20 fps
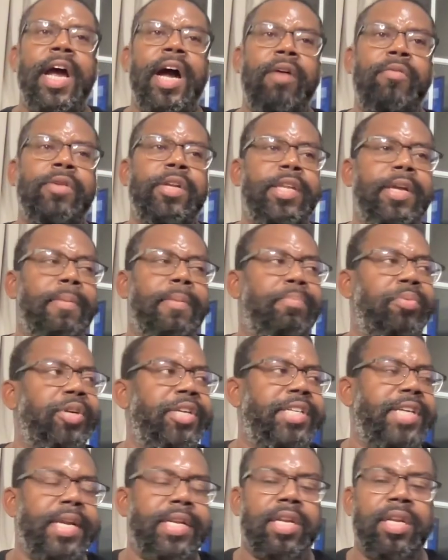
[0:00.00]
I really
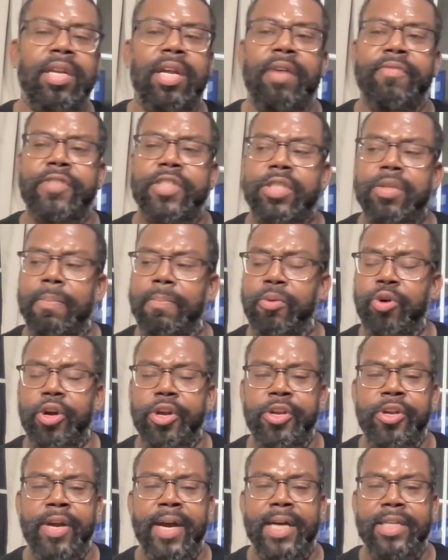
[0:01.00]
appreciate the love and
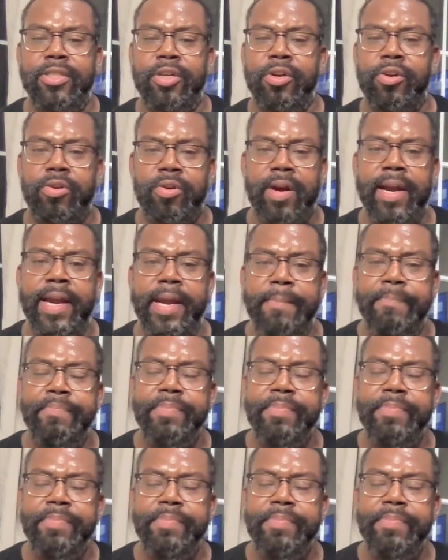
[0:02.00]
support. You guys are great.